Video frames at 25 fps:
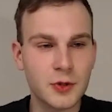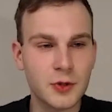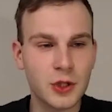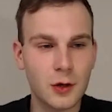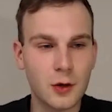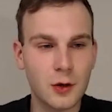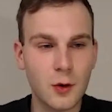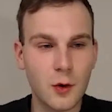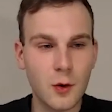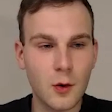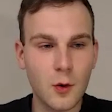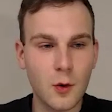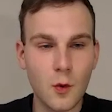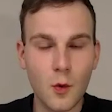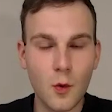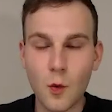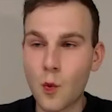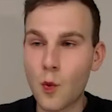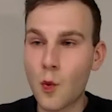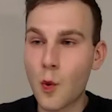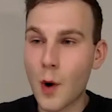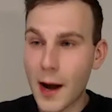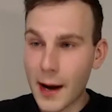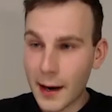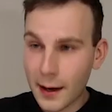We show
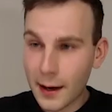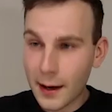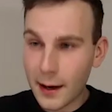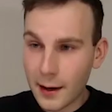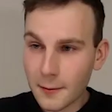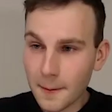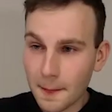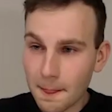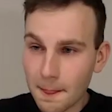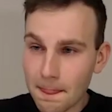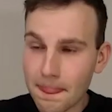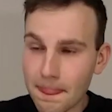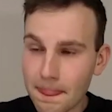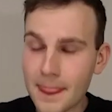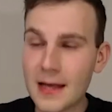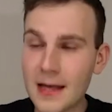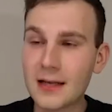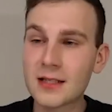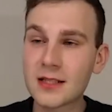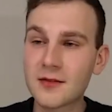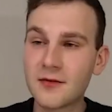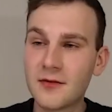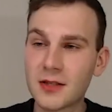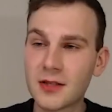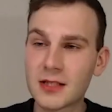where
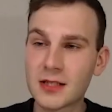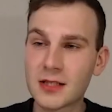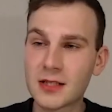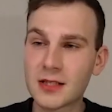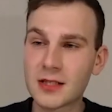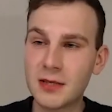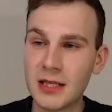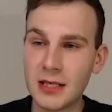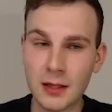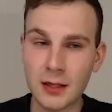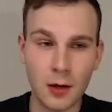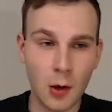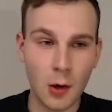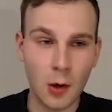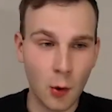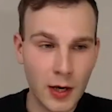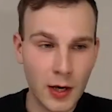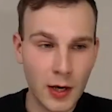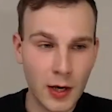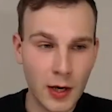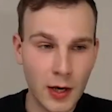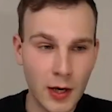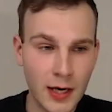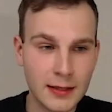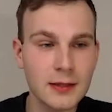is this PE
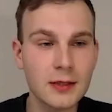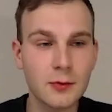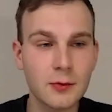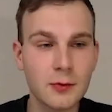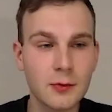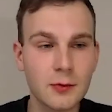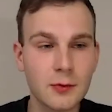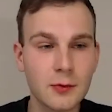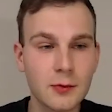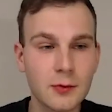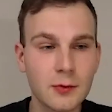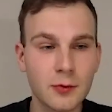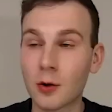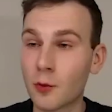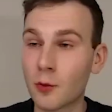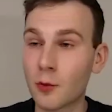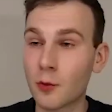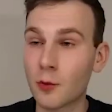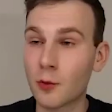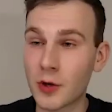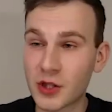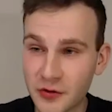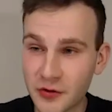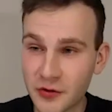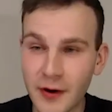located. We
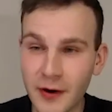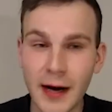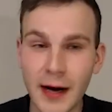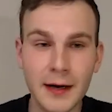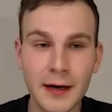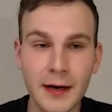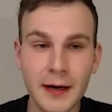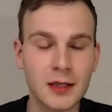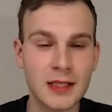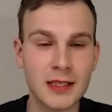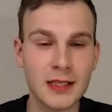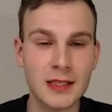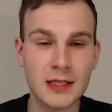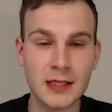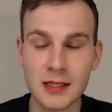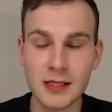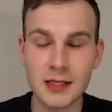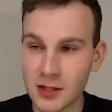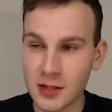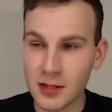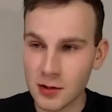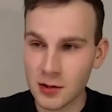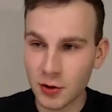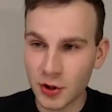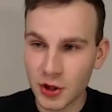show which file
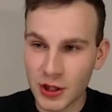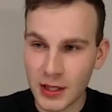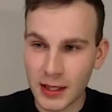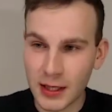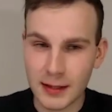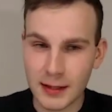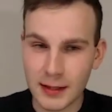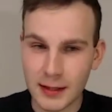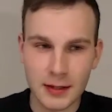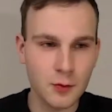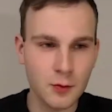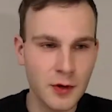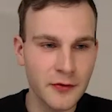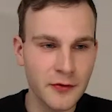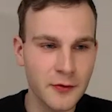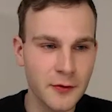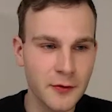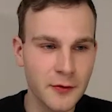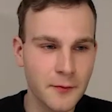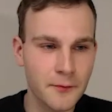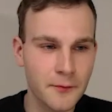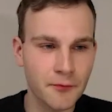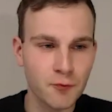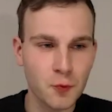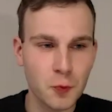it is associated
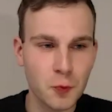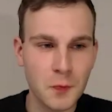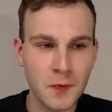with.